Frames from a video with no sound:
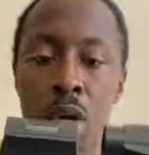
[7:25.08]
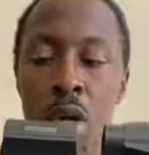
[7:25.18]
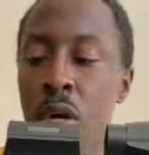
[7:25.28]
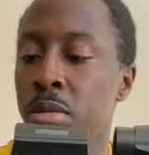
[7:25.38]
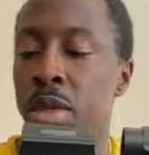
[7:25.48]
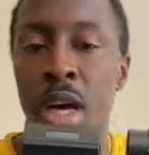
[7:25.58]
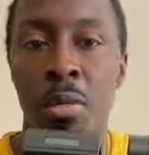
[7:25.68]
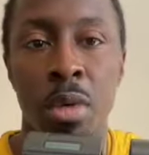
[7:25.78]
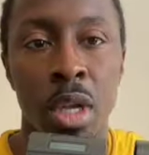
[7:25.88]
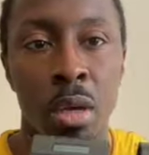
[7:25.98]
up top.
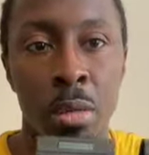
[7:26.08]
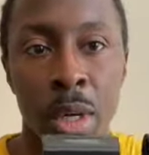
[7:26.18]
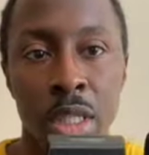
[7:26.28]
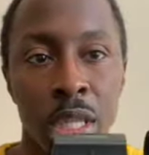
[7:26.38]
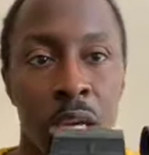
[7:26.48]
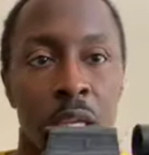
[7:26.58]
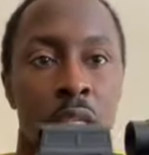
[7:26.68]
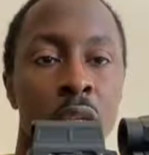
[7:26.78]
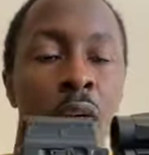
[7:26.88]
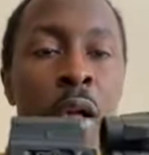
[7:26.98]
When it comes to my sights,
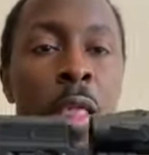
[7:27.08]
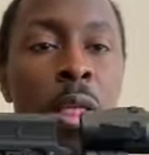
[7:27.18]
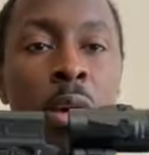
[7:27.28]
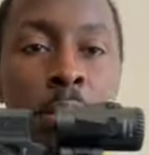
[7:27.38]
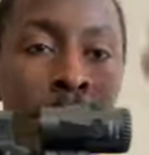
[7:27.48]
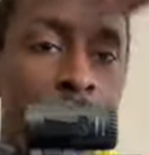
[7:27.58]
I